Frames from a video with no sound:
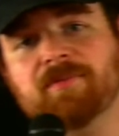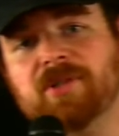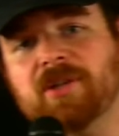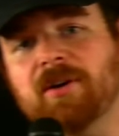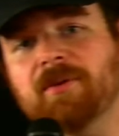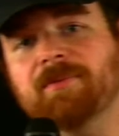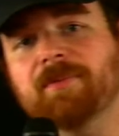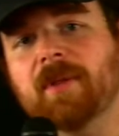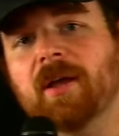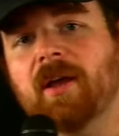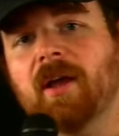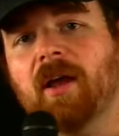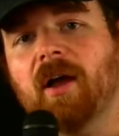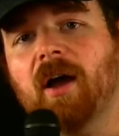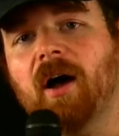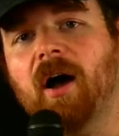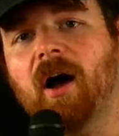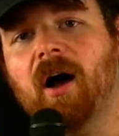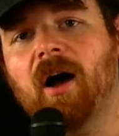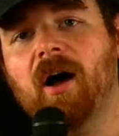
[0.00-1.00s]
So,
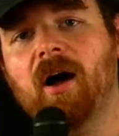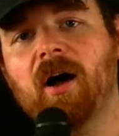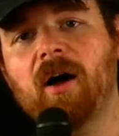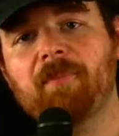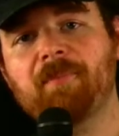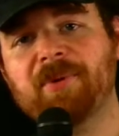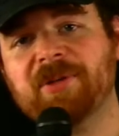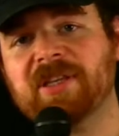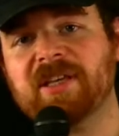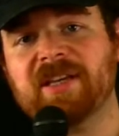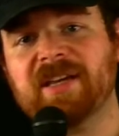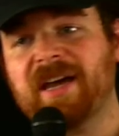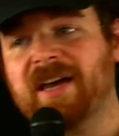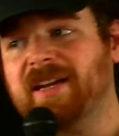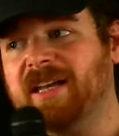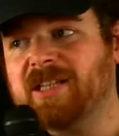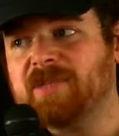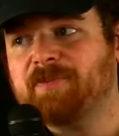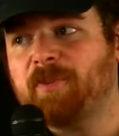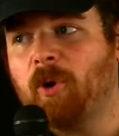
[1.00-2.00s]
but then
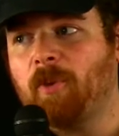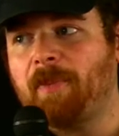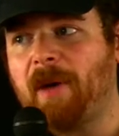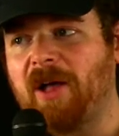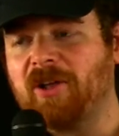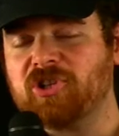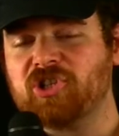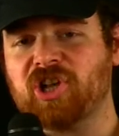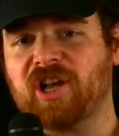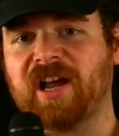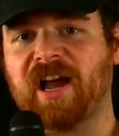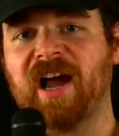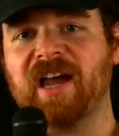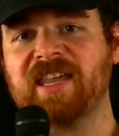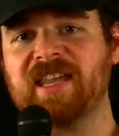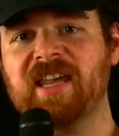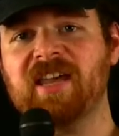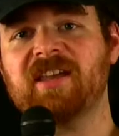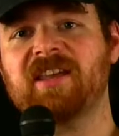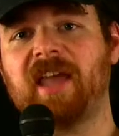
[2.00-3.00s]
again, it's Bill Belichick.
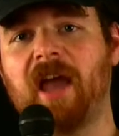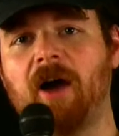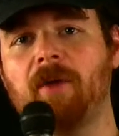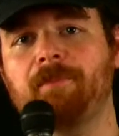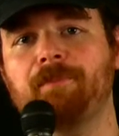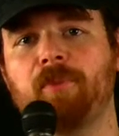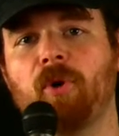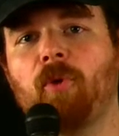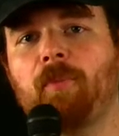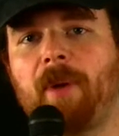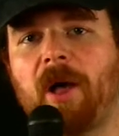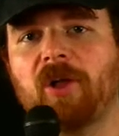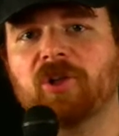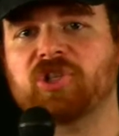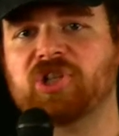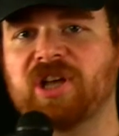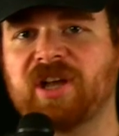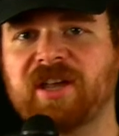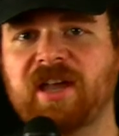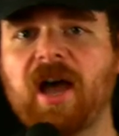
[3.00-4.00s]
I can't count Bill
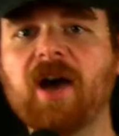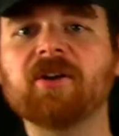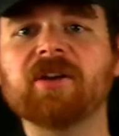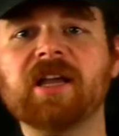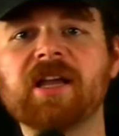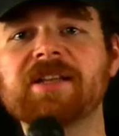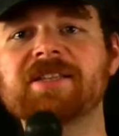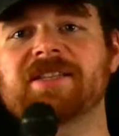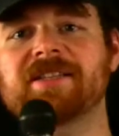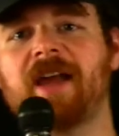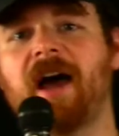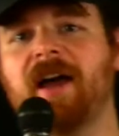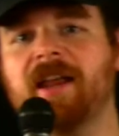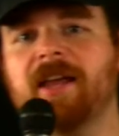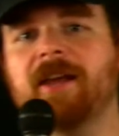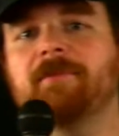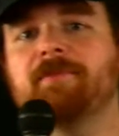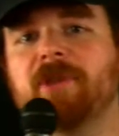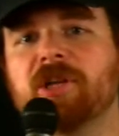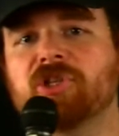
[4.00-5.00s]
Belichick out. It's not
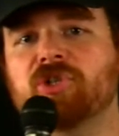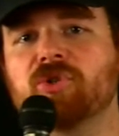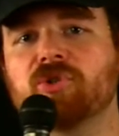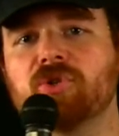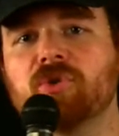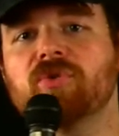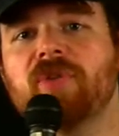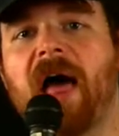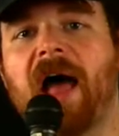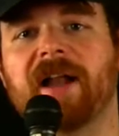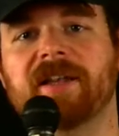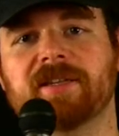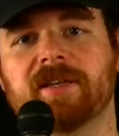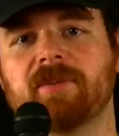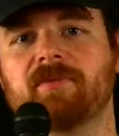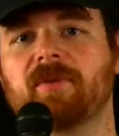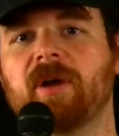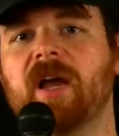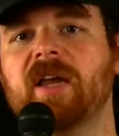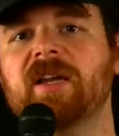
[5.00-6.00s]
in me to do that,
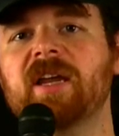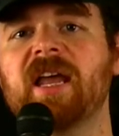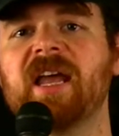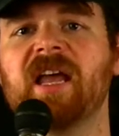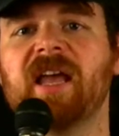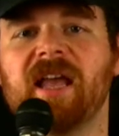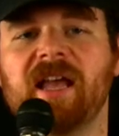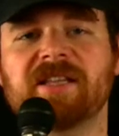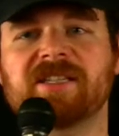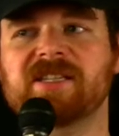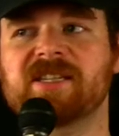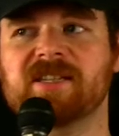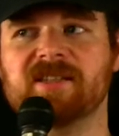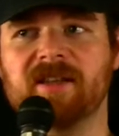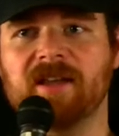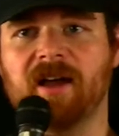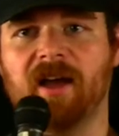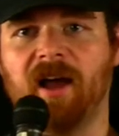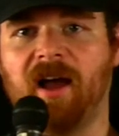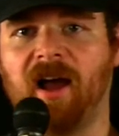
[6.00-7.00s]
right? It's
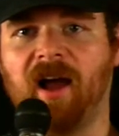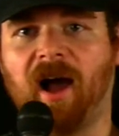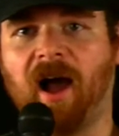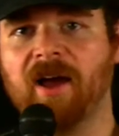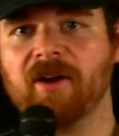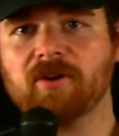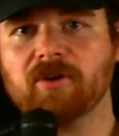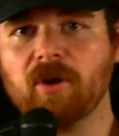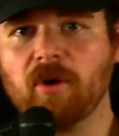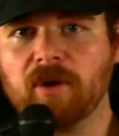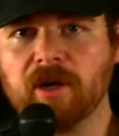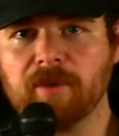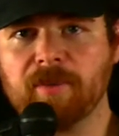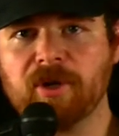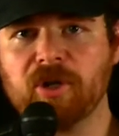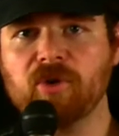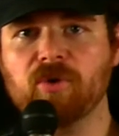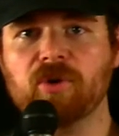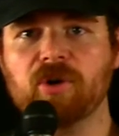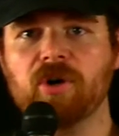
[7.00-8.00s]
I don't know
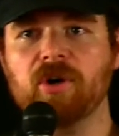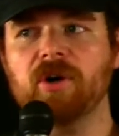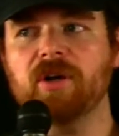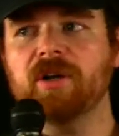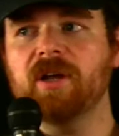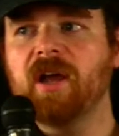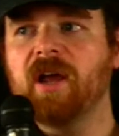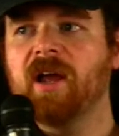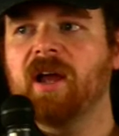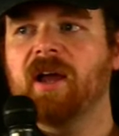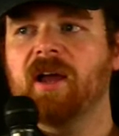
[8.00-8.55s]
anybody who could.